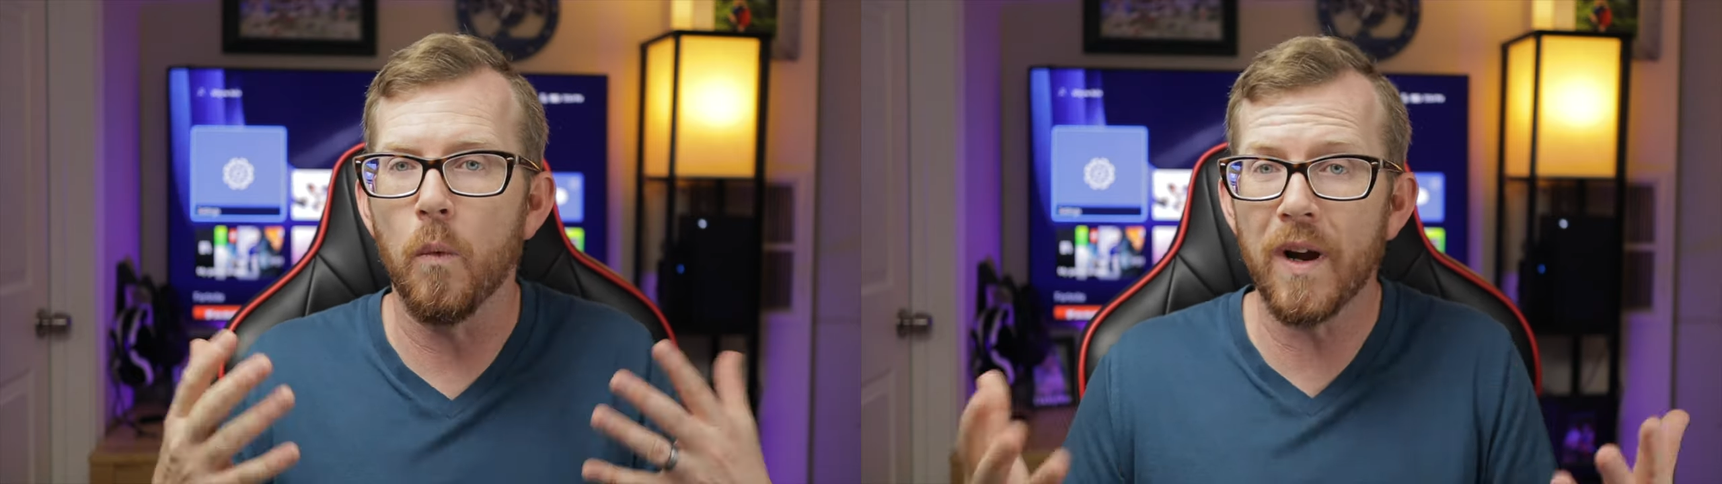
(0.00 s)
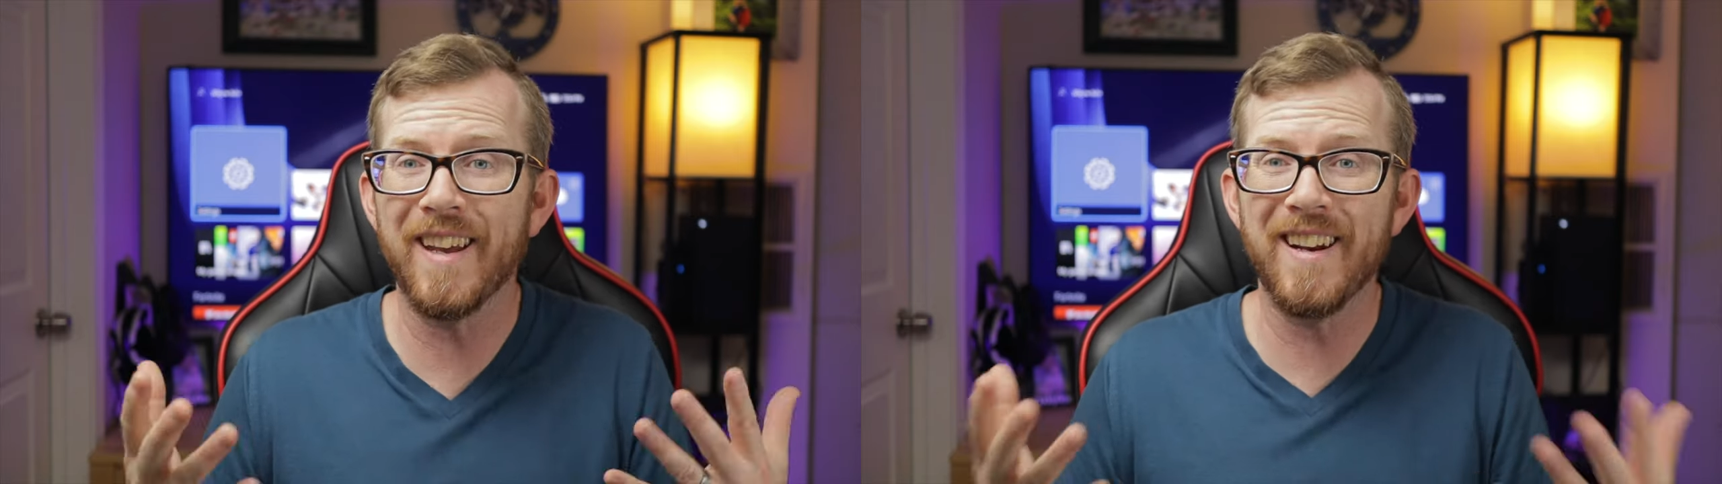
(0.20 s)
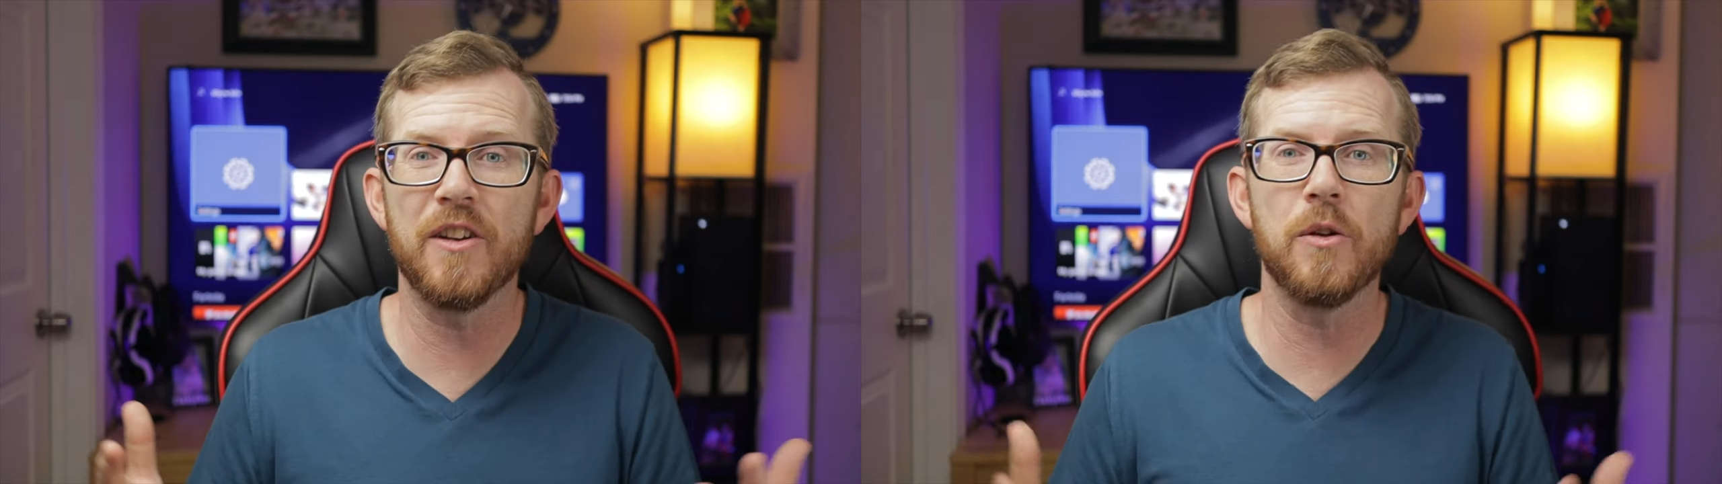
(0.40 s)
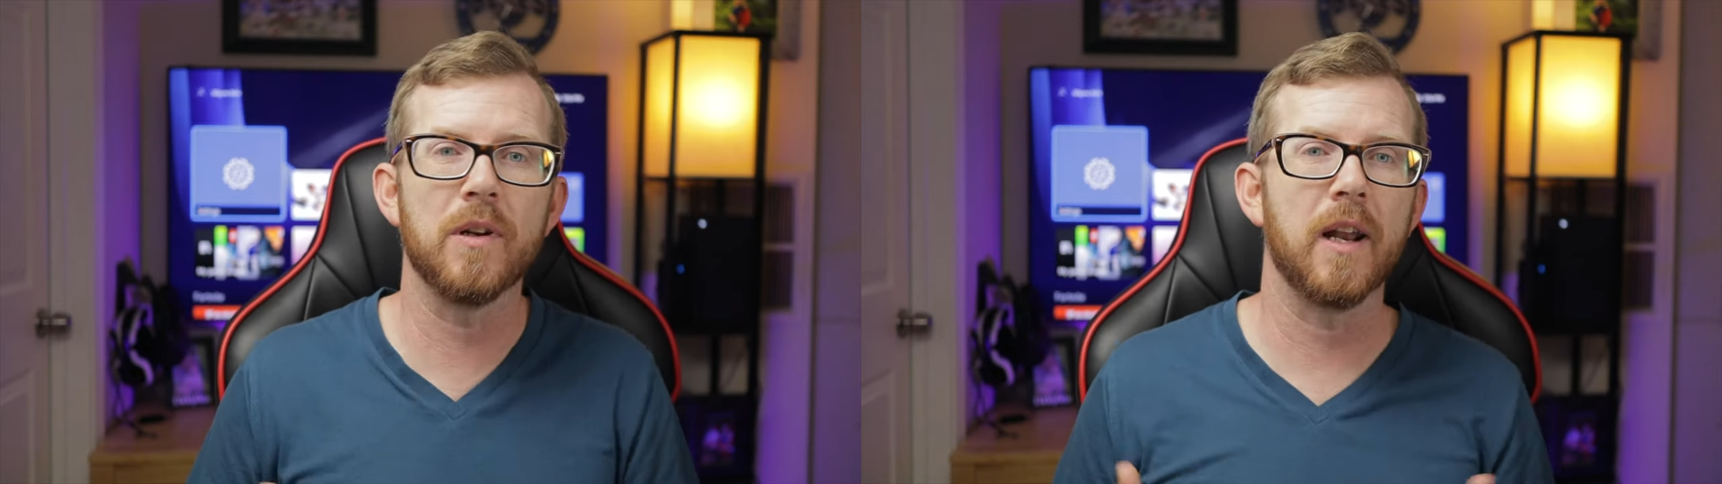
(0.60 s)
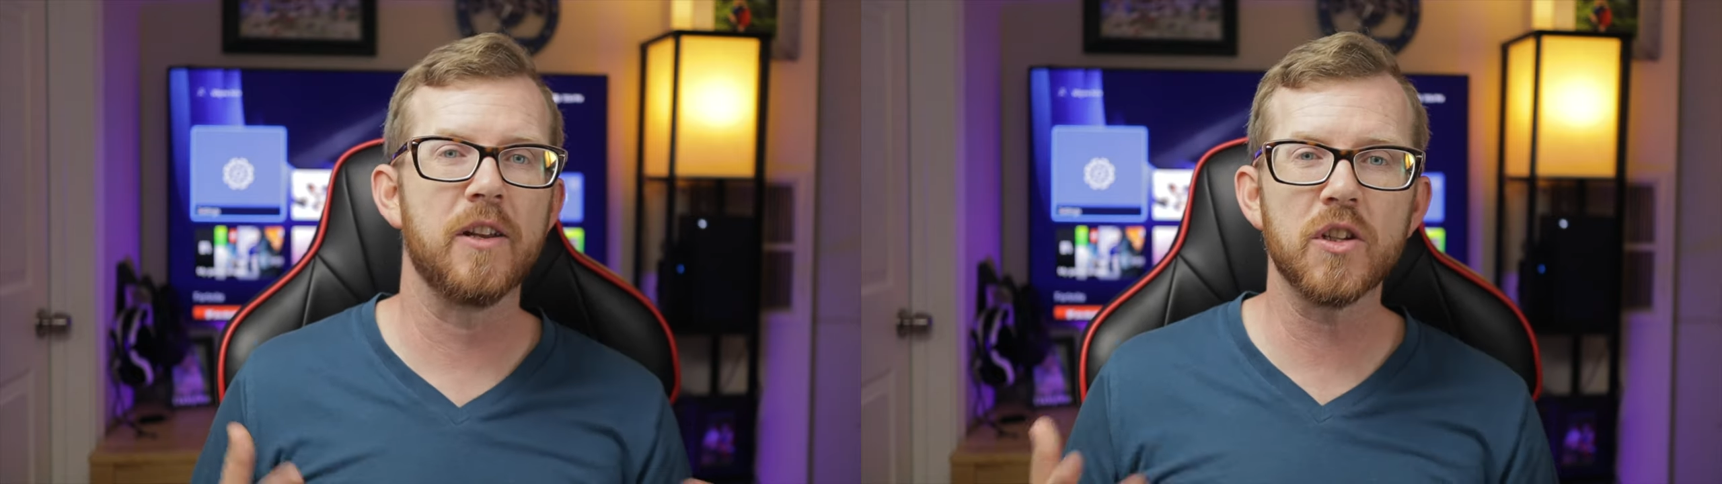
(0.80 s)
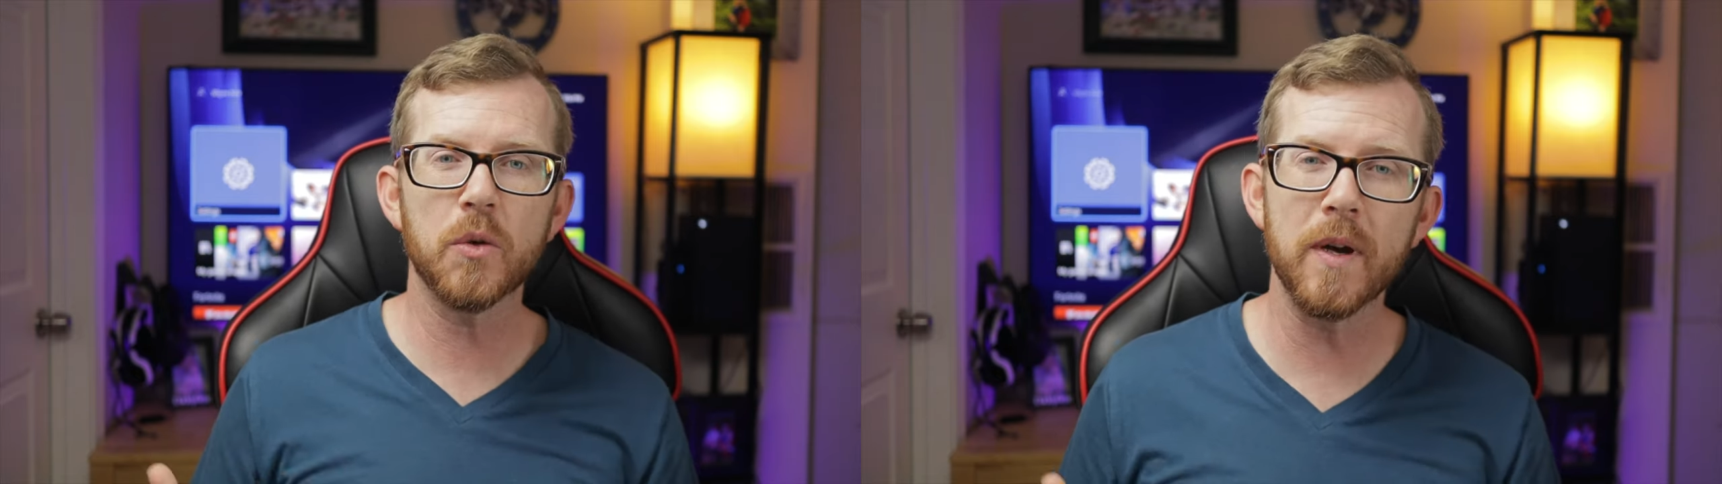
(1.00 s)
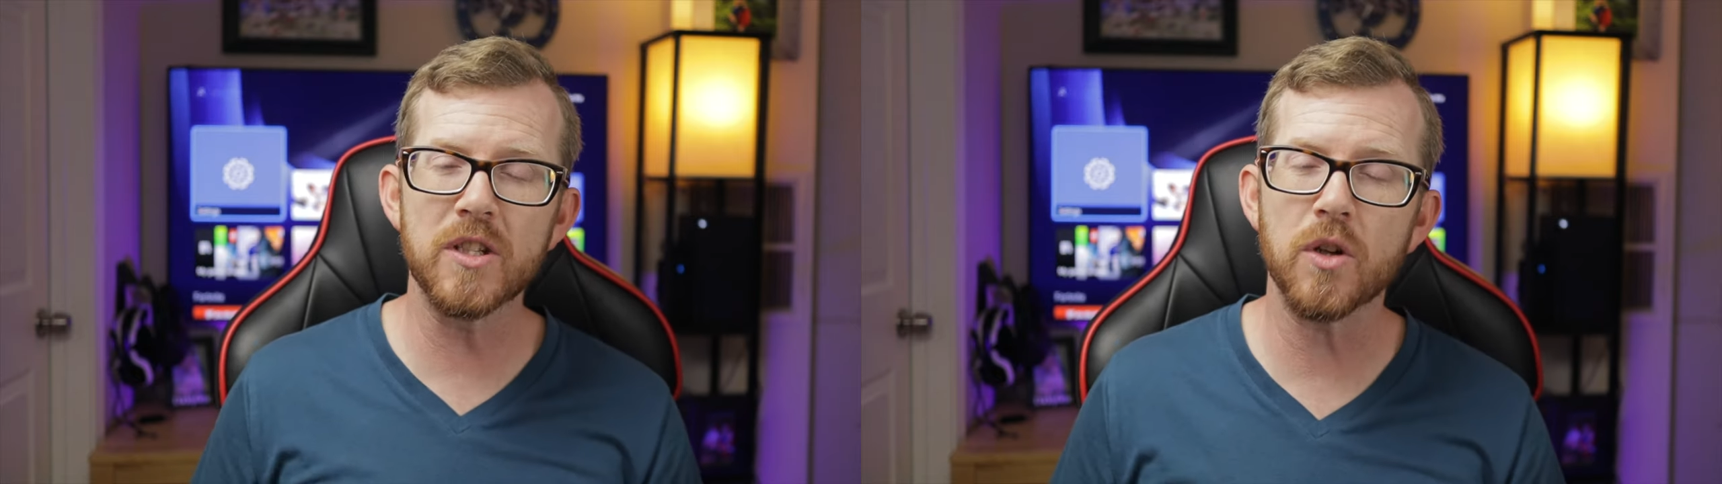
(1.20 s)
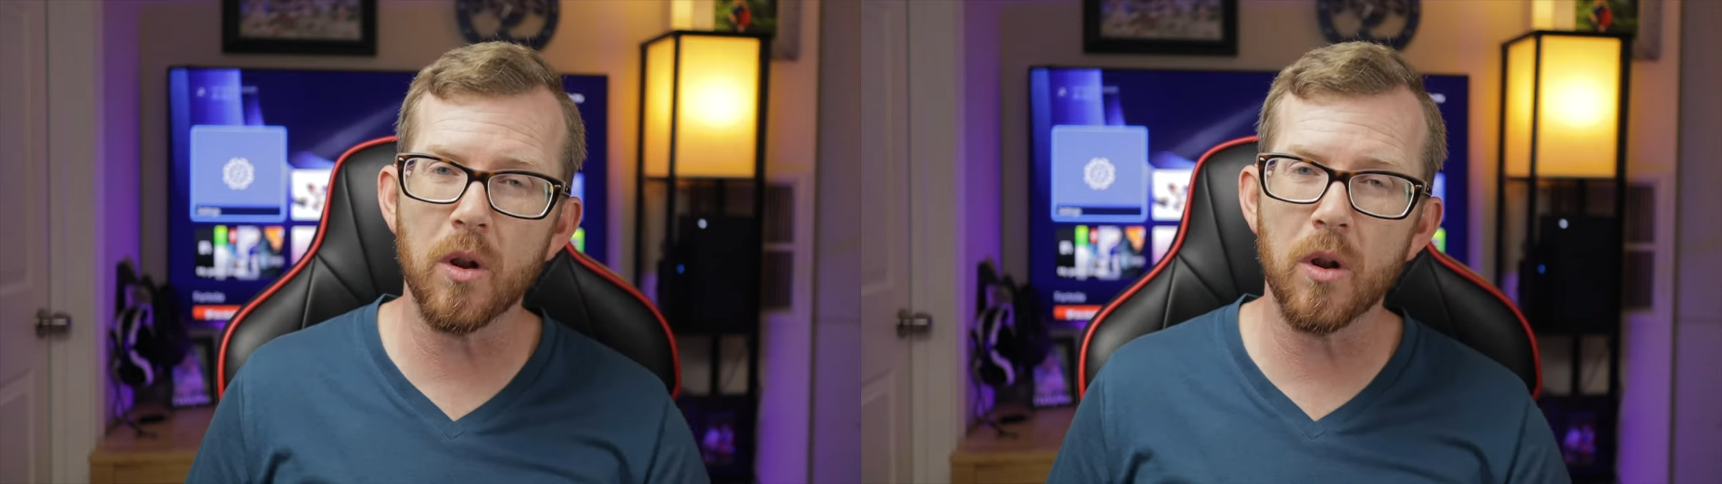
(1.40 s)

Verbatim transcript: What can I do? Did I just waste